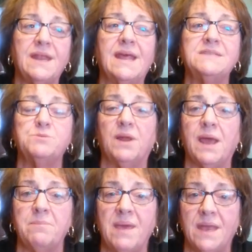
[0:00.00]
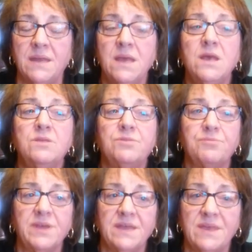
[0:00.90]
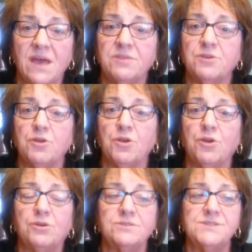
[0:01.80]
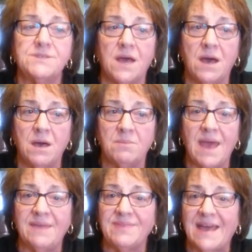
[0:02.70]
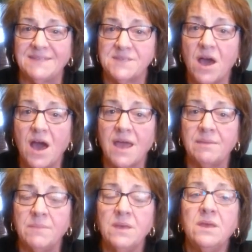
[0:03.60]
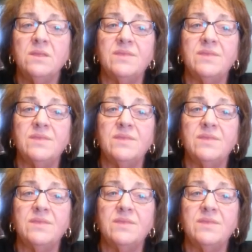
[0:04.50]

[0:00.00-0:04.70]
And that's when I met 3 of the other girls at that time